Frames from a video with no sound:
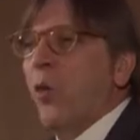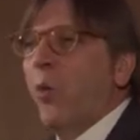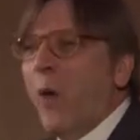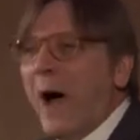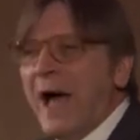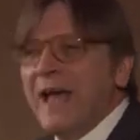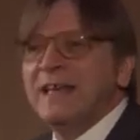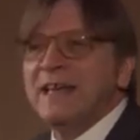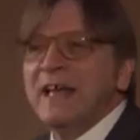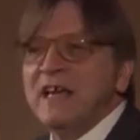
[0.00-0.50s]

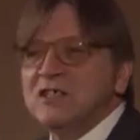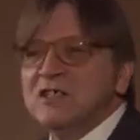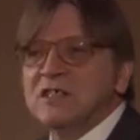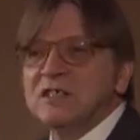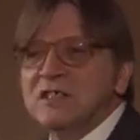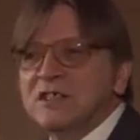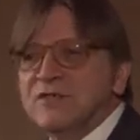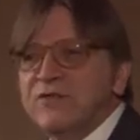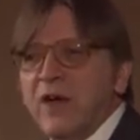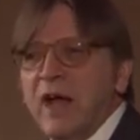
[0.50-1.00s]
Why
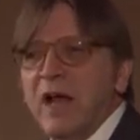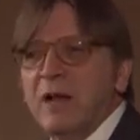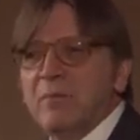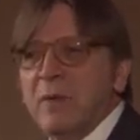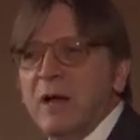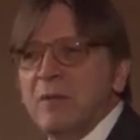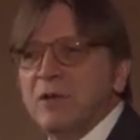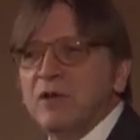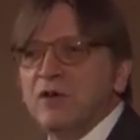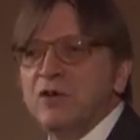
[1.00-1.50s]
Nations Fail,
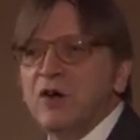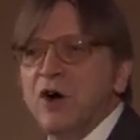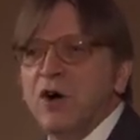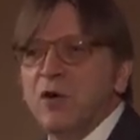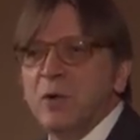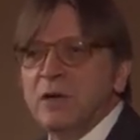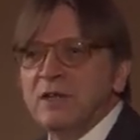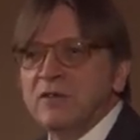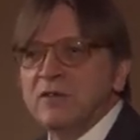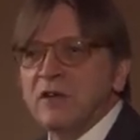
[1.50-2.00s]
maybe you
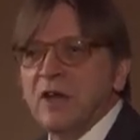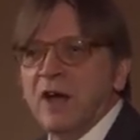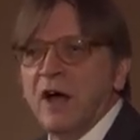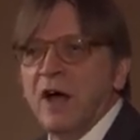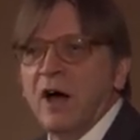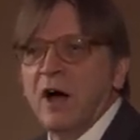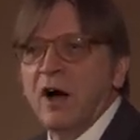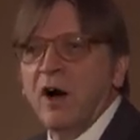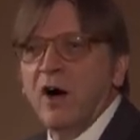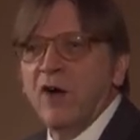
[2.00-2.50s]
know it,
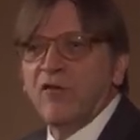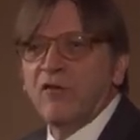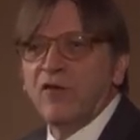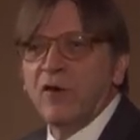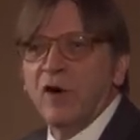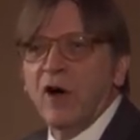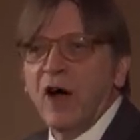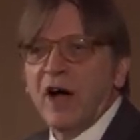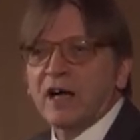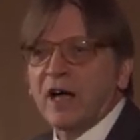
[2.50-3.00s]
of
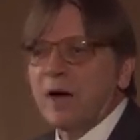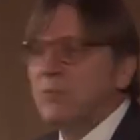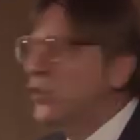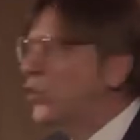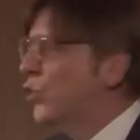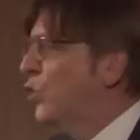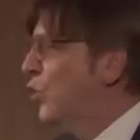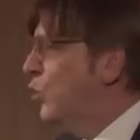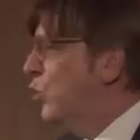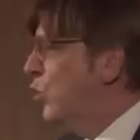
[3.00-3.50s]

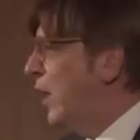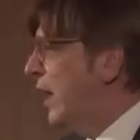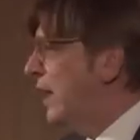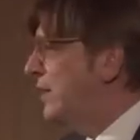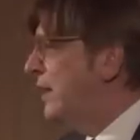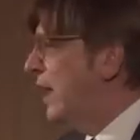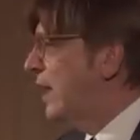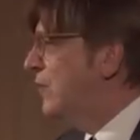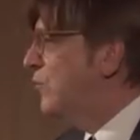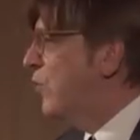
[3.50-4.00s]
Akamoglu
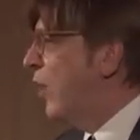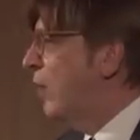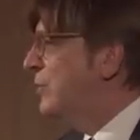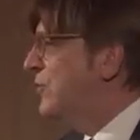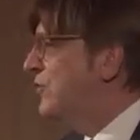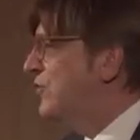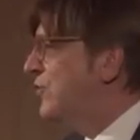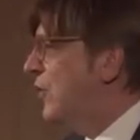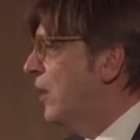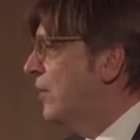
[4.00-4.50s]
and
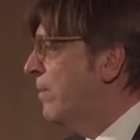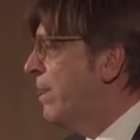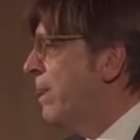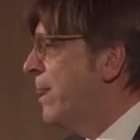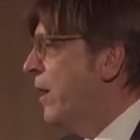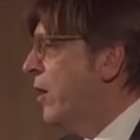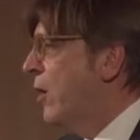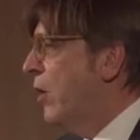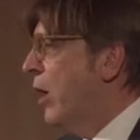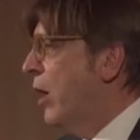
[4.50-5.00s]
Robinson,
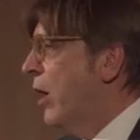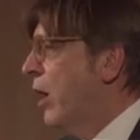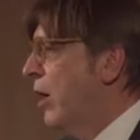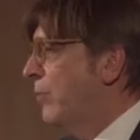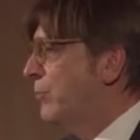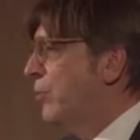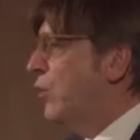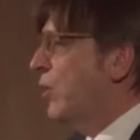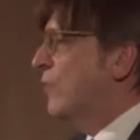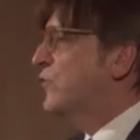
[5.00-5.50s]
a
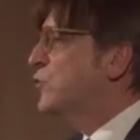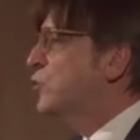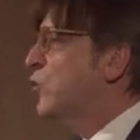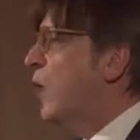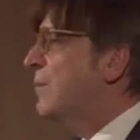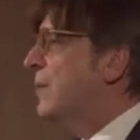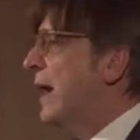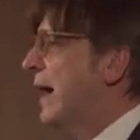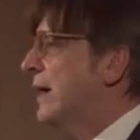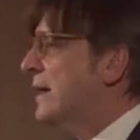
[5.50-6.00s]
book of
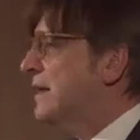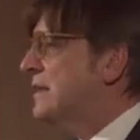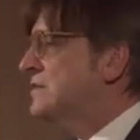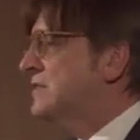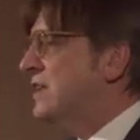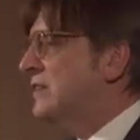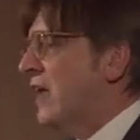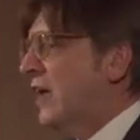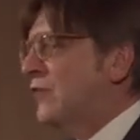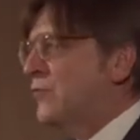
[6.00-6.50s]
two Americans
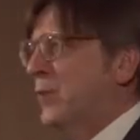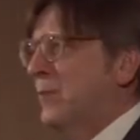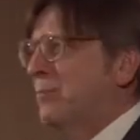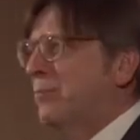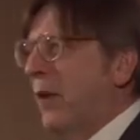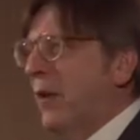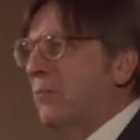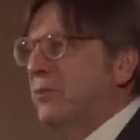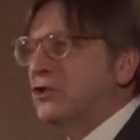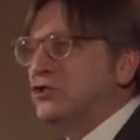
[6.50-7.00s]
that has been
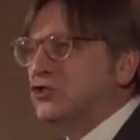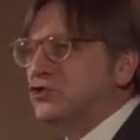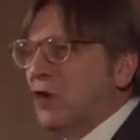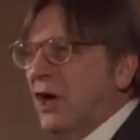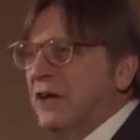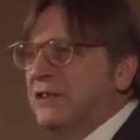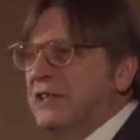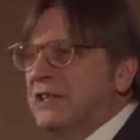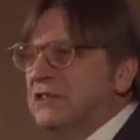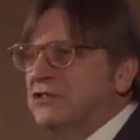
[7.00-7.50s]
published,
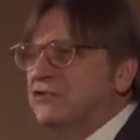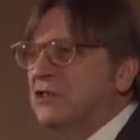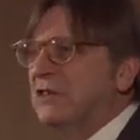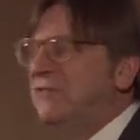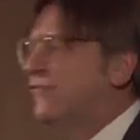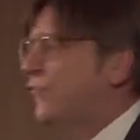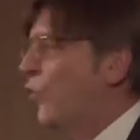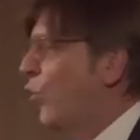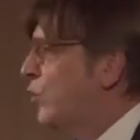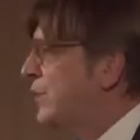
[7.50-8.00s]
I think,
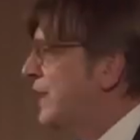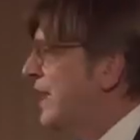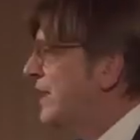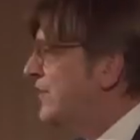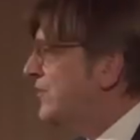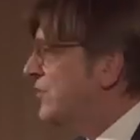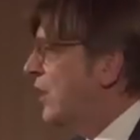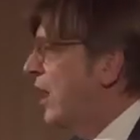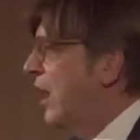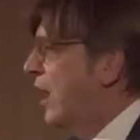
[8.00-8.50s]
3-4
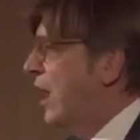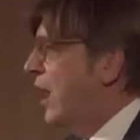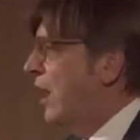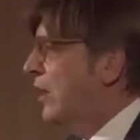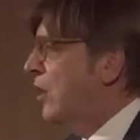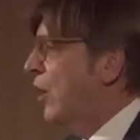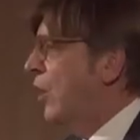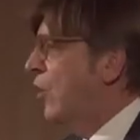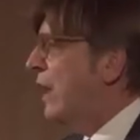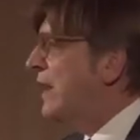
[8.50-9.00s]
years
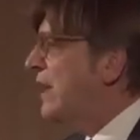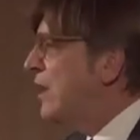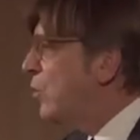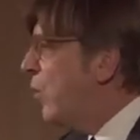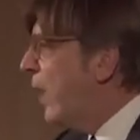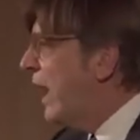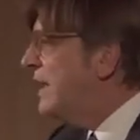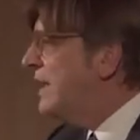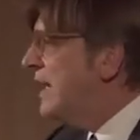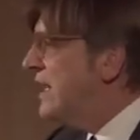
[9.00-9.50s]
ago. And in
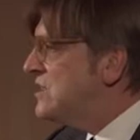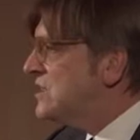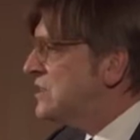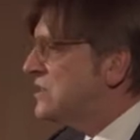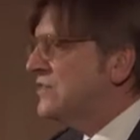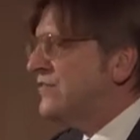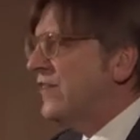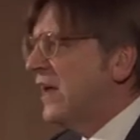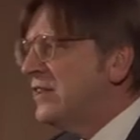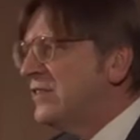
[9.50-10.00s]
Why
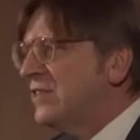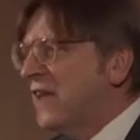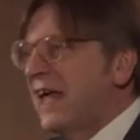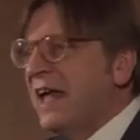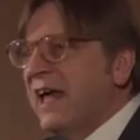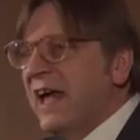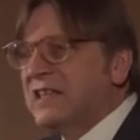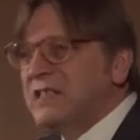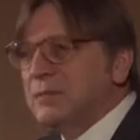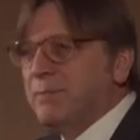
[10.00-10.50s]
Nations Fail,
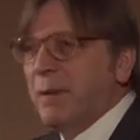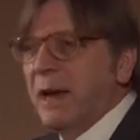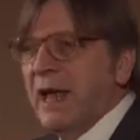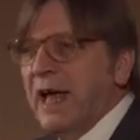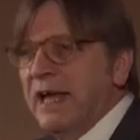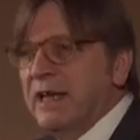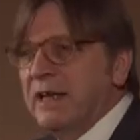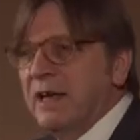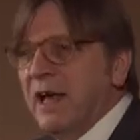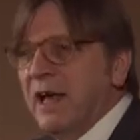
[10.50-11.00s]
they
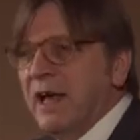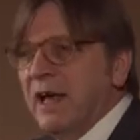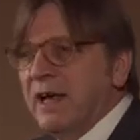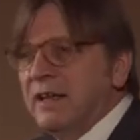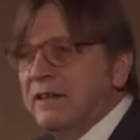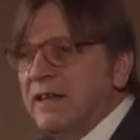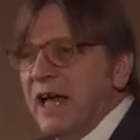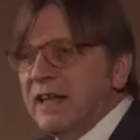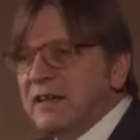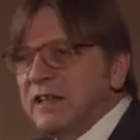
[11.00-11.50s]
explain
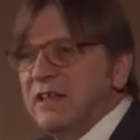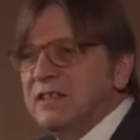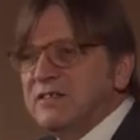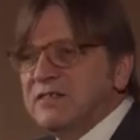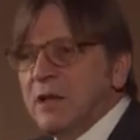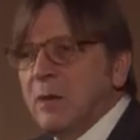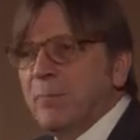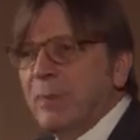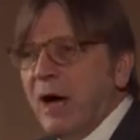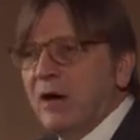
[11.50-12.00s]
that
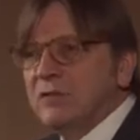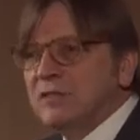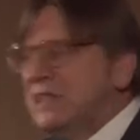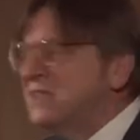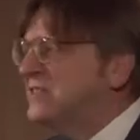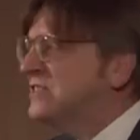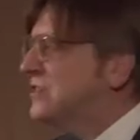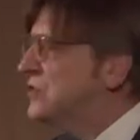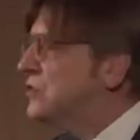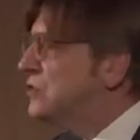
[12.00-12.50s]
it's about
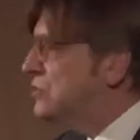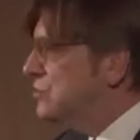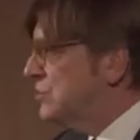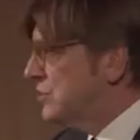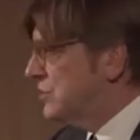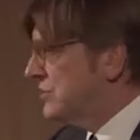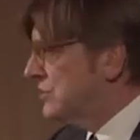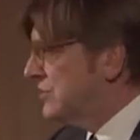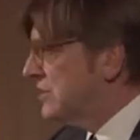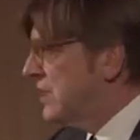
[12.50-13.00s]

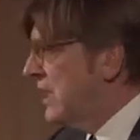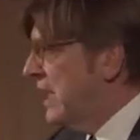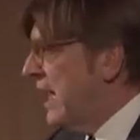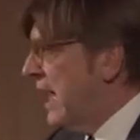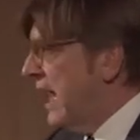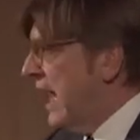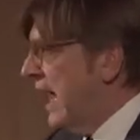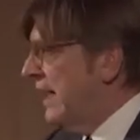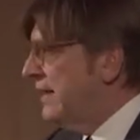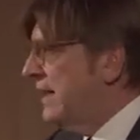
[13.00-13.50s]
institutions
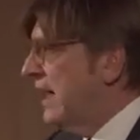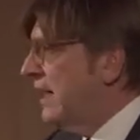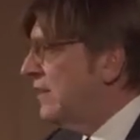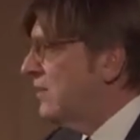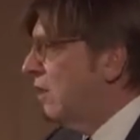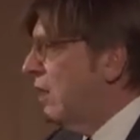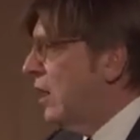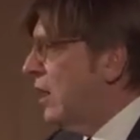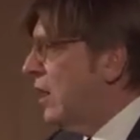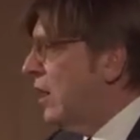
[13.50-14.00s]
and
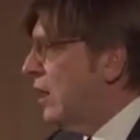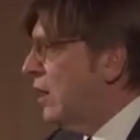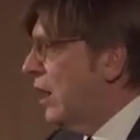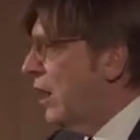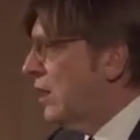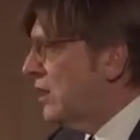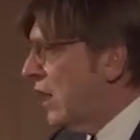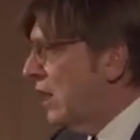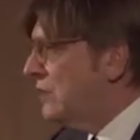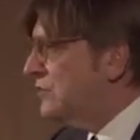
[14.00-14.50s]
that
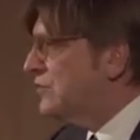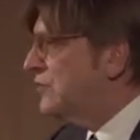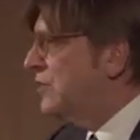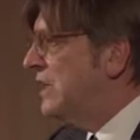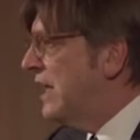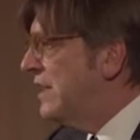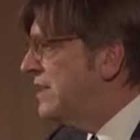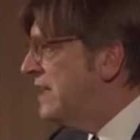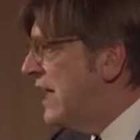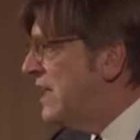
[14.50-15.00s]
a
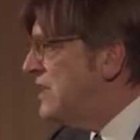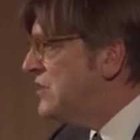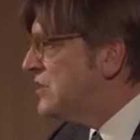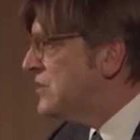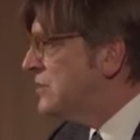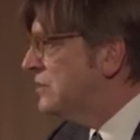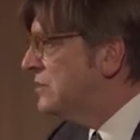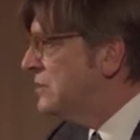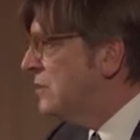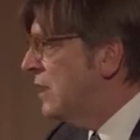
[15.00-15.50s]
country, a
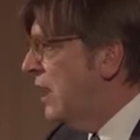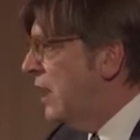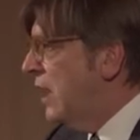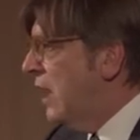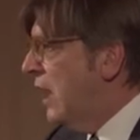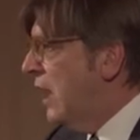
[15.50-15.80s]
nation,